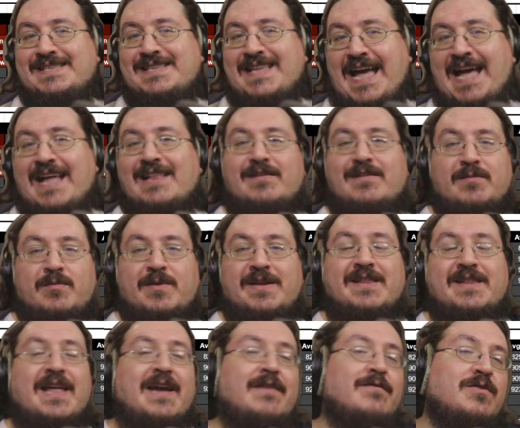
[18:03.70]
that
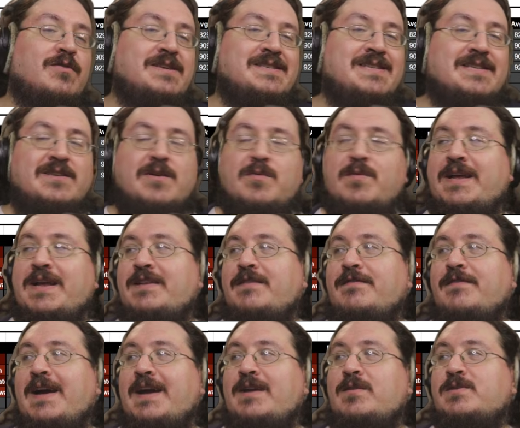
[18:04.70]
with, like, for instance, a red
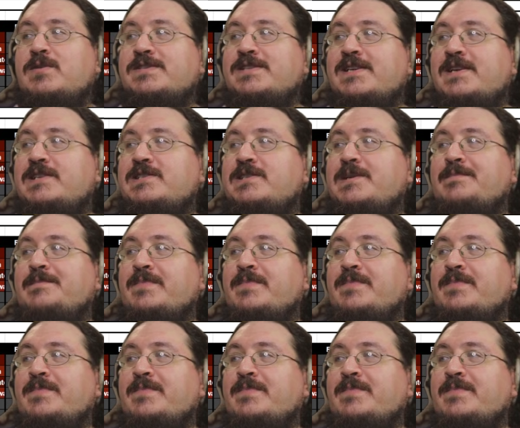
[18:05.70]
FI or such.